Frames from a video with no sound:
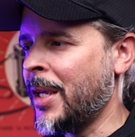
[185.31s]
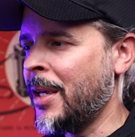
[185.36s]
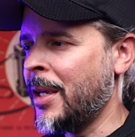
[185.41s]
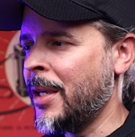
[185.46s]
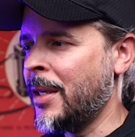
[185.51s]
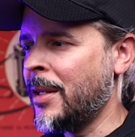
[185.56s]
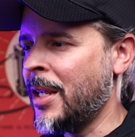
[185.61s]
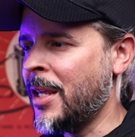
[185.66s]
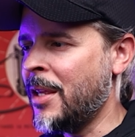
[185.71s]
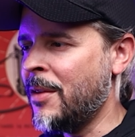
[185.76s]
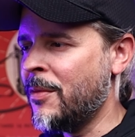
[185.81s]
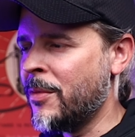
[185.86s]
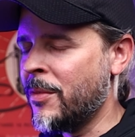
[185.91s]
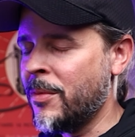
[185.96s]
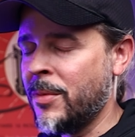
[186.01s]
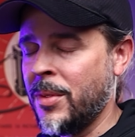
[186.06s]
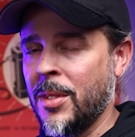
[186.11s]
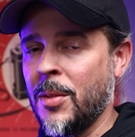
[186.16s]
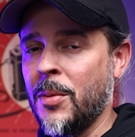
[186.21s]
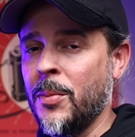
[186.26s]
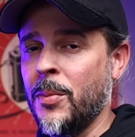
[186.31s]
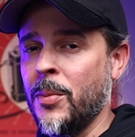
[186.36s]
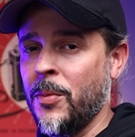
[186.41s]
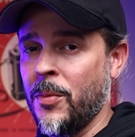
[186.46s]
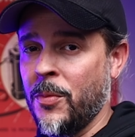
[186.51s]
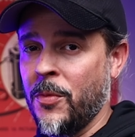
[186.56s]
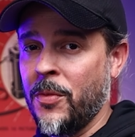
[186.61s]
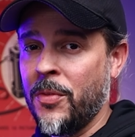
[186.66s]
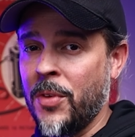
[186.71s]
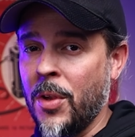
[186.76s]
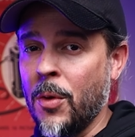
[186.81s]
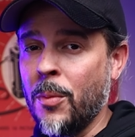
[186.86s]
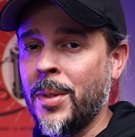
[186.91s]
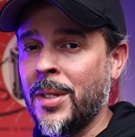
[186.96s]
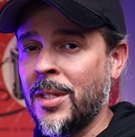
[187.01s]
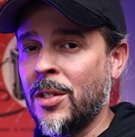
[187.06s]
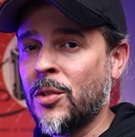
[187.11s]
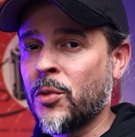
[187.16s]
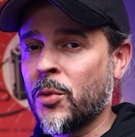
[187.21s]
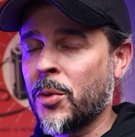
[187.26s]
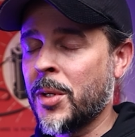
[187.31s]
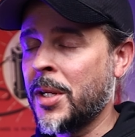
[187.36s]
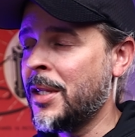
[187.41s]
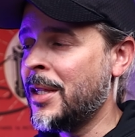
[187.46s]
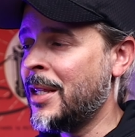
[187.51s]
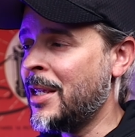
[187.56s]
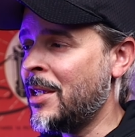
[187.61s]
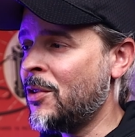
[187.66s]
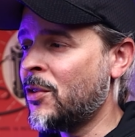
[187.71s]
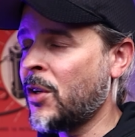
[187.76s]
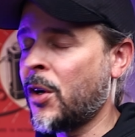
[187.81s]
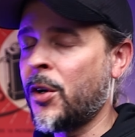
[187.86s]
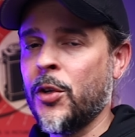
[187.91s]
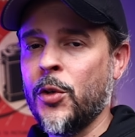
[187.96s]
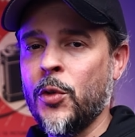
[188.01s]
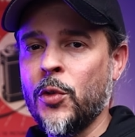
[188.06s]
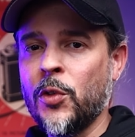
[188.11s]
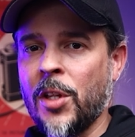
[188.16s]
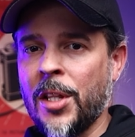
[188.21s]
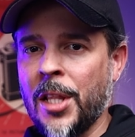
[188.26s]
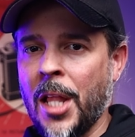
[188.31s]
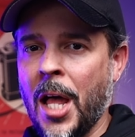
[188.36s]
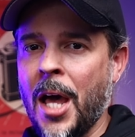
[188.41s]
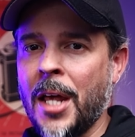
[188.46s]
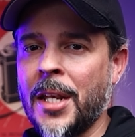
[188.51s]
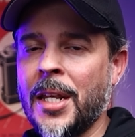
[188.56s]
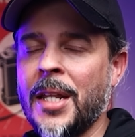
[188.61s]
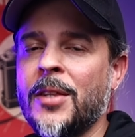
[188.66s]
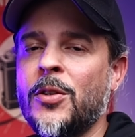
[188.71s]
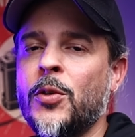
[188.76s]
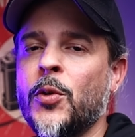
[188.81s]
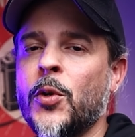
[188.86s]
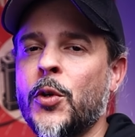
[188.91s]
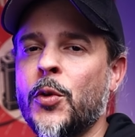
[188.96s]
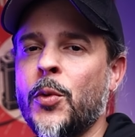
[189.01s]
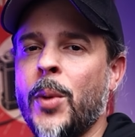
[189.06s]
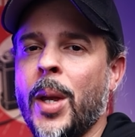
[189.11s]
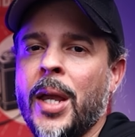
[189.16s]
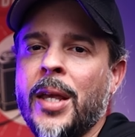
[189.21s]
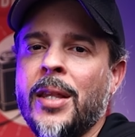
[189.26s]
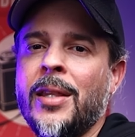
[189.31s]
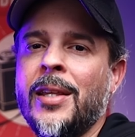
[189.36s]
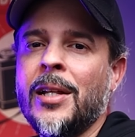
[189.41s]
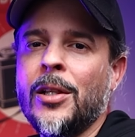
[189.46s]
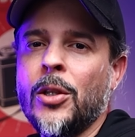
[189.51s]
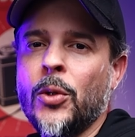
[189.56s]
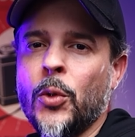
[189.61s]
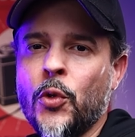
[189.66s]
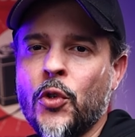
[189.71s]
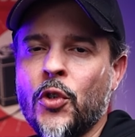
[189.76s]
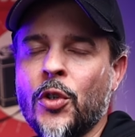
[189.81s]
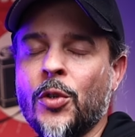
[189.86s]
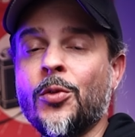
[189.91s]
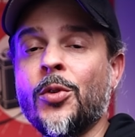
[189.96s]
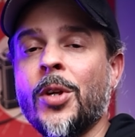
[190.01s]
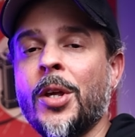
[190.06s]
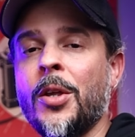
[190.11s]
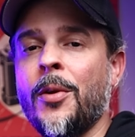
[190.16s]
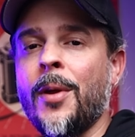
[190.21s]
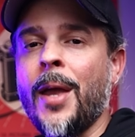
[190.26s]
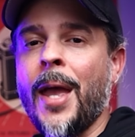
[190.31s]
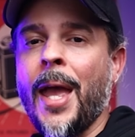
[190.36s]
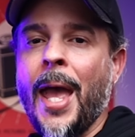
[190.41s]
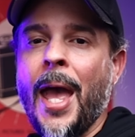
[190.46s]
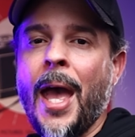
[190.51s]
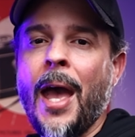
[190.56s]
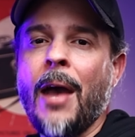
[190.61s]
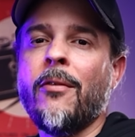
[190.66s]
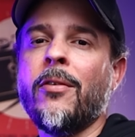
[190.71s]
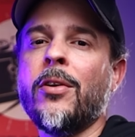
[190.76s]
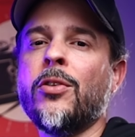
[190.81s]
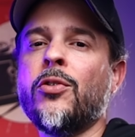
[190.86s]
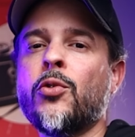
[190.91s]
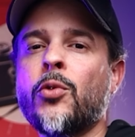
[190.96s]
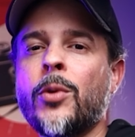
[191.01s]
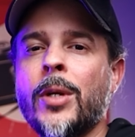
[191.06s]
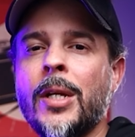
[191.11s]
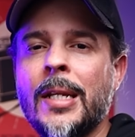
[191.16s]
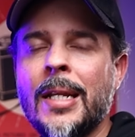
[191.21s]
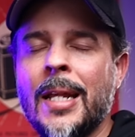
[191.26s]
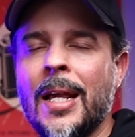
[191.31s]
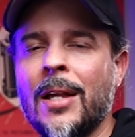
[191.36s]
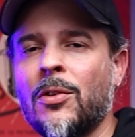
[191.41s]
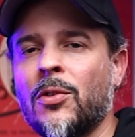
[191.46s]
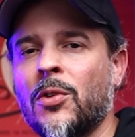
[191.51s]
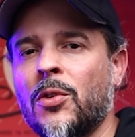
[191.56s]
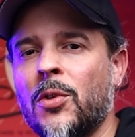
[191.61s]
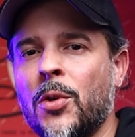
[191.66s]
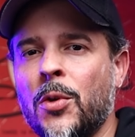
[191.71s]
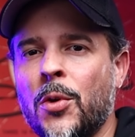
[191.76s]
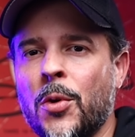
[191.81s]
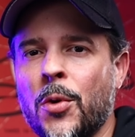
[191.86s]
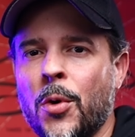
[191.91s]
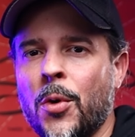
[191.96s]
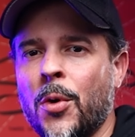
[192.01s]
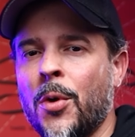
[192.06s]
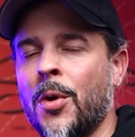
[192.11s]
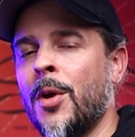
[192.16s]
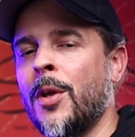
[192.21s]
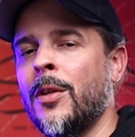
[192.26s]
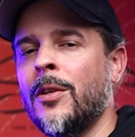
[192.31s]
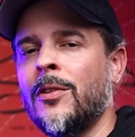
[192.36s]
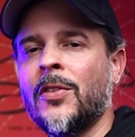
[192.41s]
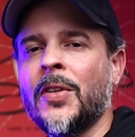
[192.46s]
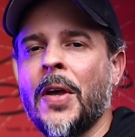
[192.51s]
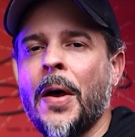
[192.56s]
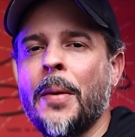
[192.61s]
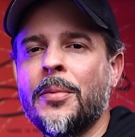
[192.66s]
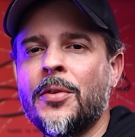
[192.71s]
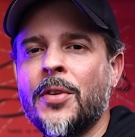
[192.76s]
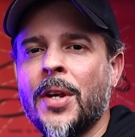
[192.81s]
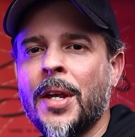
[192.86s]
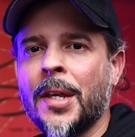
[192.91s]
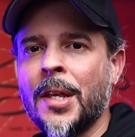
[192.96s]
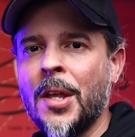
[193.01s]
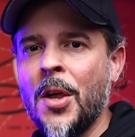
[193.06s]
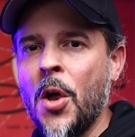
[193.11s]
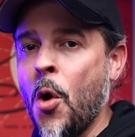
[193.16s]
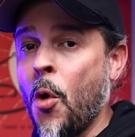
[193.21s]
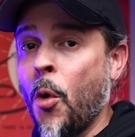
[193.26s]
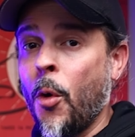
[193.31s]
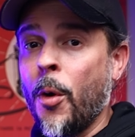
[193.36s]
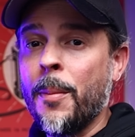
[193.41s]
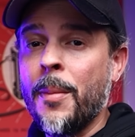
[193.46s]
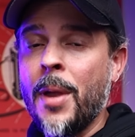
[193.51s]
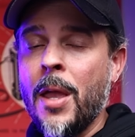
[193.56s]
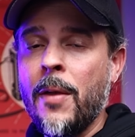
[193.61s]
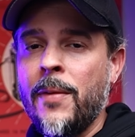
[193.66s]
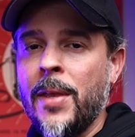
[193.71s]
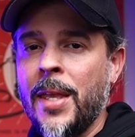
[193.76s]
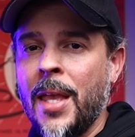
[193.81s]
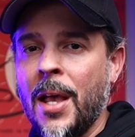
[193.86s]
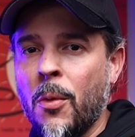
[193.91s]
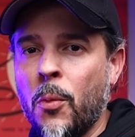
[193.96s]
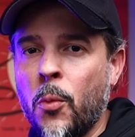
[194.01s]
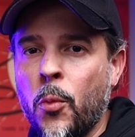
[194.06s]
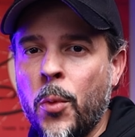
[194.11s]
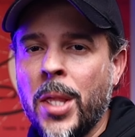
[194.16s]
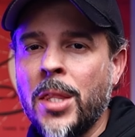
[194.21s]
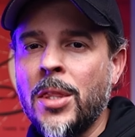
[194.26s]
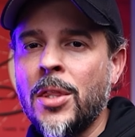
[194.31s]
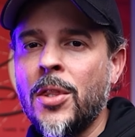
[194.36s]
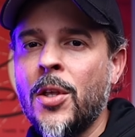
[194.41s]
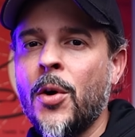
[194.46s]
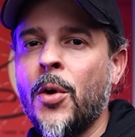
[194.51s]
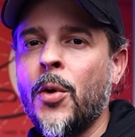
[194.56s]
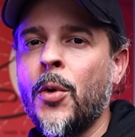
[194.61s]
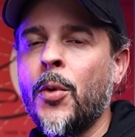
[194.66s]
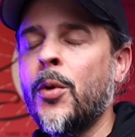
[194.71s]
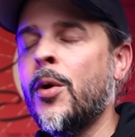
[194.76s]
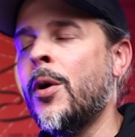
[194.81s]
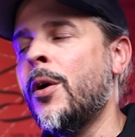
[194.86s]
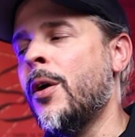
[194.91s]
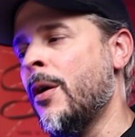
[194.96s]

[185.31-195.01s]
in the film industry, these are used a lot to create the illusions that you have a tree next to your subject, or maybe a window.